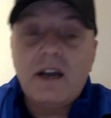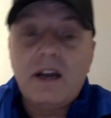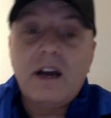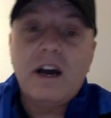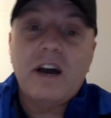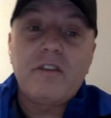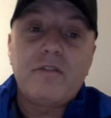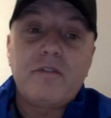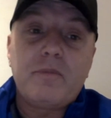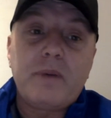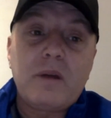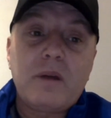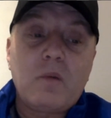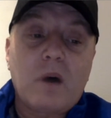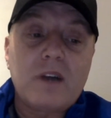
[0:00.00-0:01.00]
I've
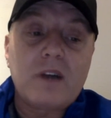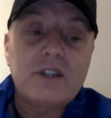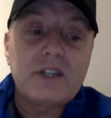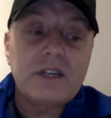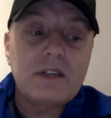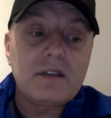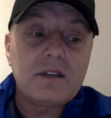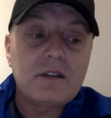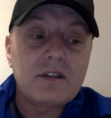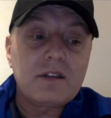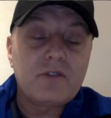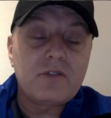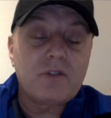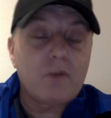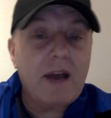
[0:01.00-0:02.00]
been watching the
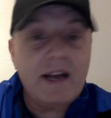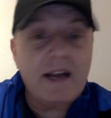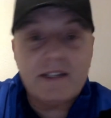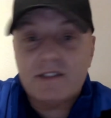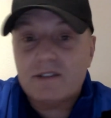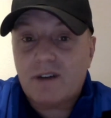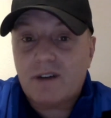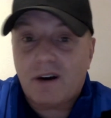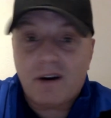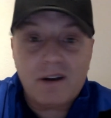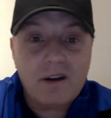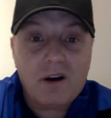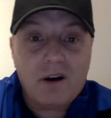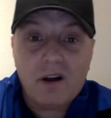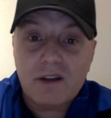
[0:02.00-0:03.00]
threads on
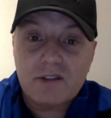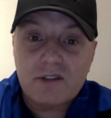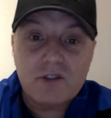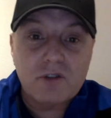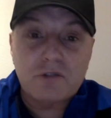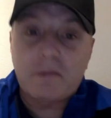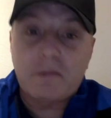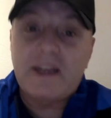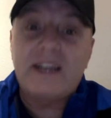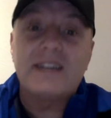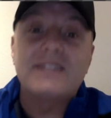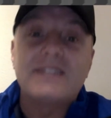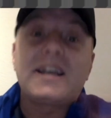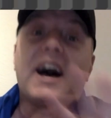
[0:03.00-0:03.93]
all of the social medias.